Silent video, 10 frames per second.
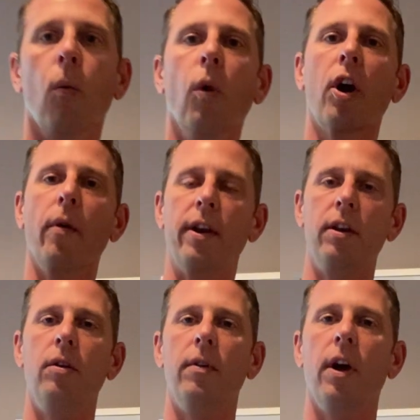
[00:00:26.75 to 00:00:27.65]
We're going to
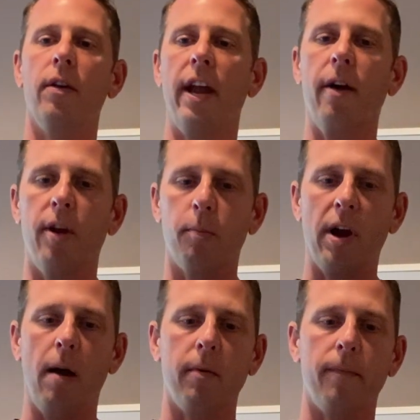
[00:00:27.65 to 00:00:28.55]
do another area
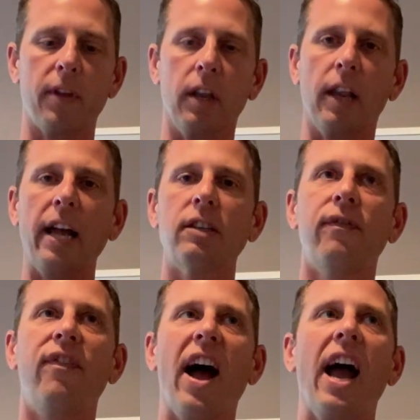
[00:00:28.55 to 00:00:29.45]
problem. Let's
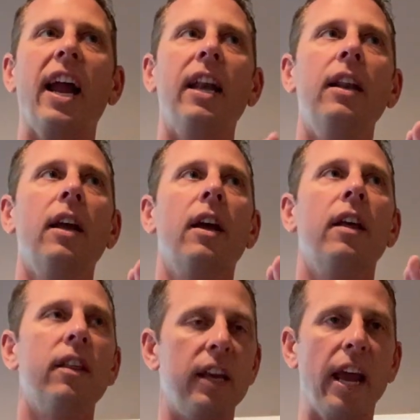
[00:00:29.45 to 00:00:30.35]
find
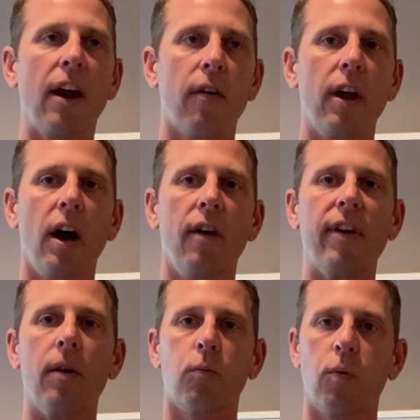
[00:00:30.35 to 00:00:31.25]
the area of
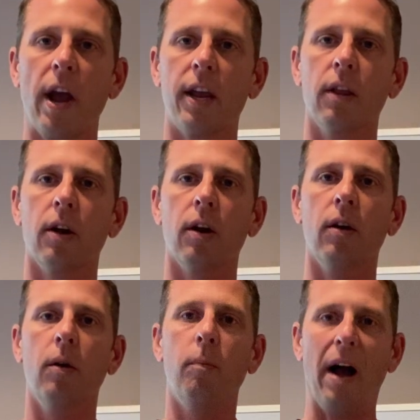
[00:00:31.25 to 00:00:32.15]
a
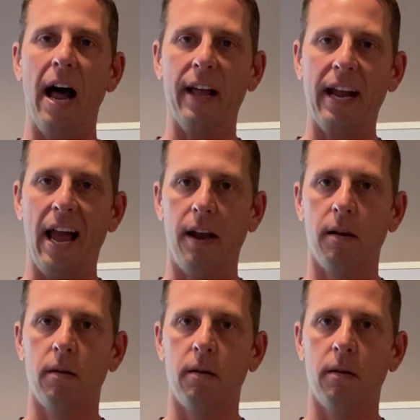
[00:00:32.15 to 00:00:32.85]
regular polygon.